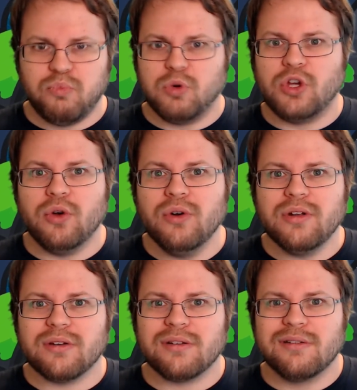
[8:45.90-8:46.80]

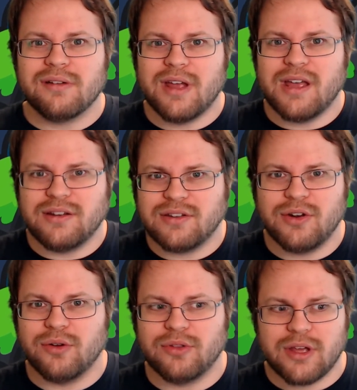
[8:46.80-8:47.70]
good, and,
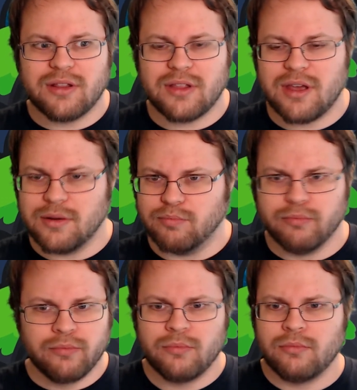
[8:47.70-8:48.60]
they
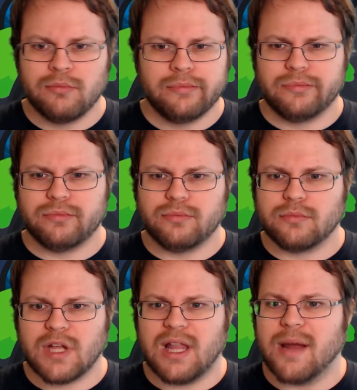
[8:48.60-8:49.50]

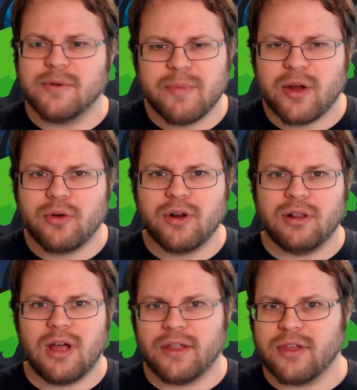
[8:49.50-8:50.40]
climbed Mount Hood a
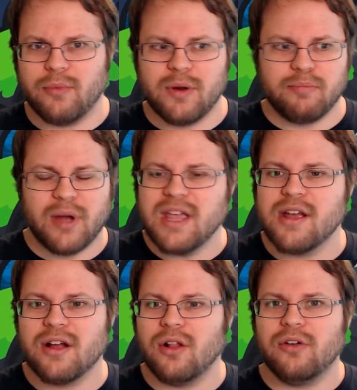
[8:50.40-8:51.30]
lot. They went
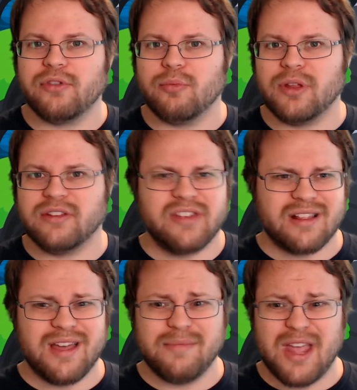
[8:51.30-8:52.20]
biking all over the place. They
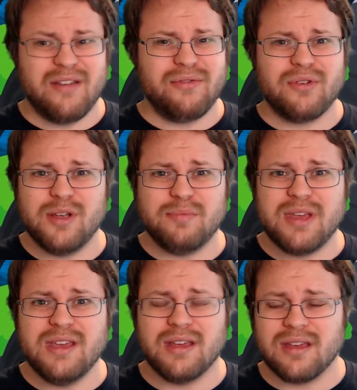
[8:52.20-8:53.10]
climbed every
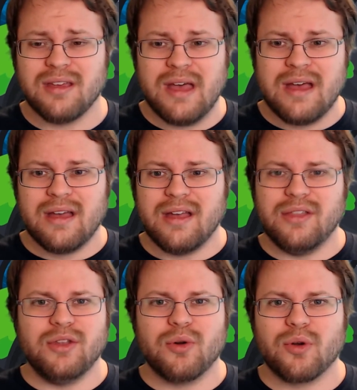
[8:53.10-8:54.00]
peak
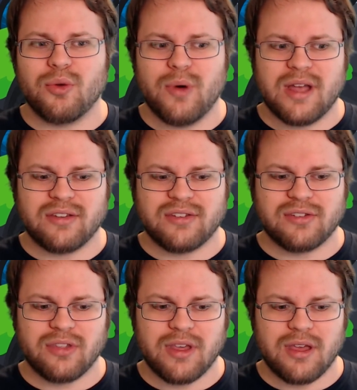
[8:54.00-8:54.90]
in the
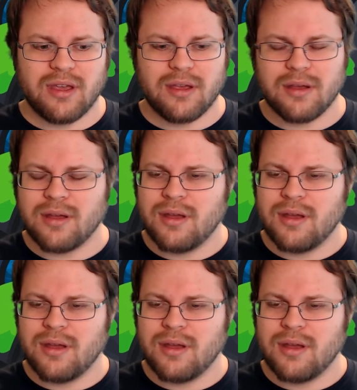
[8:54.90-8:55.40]
Northwest. They,